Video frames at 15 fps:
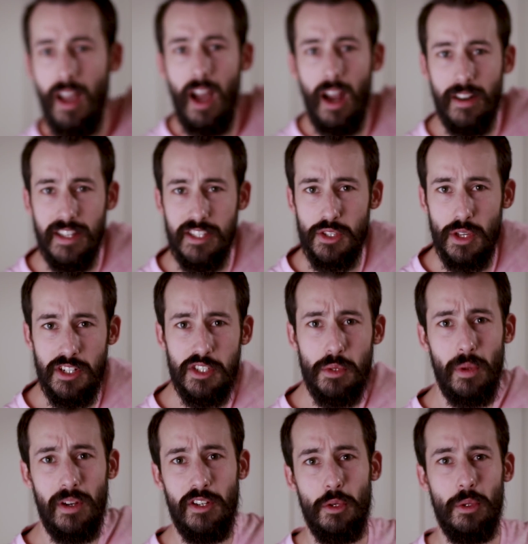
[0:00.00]
Alright, so I just
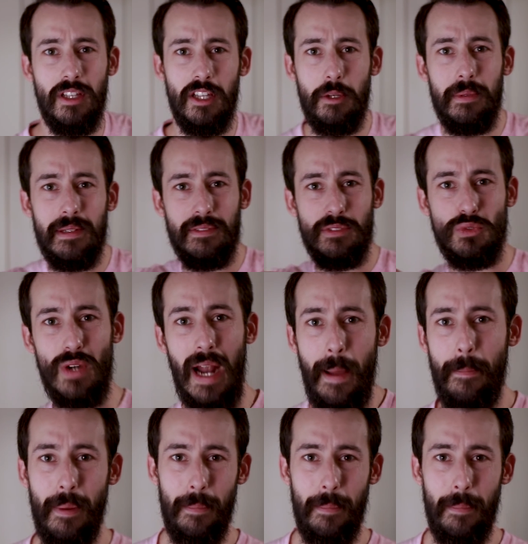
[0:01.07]
want to do a little bit of a wrap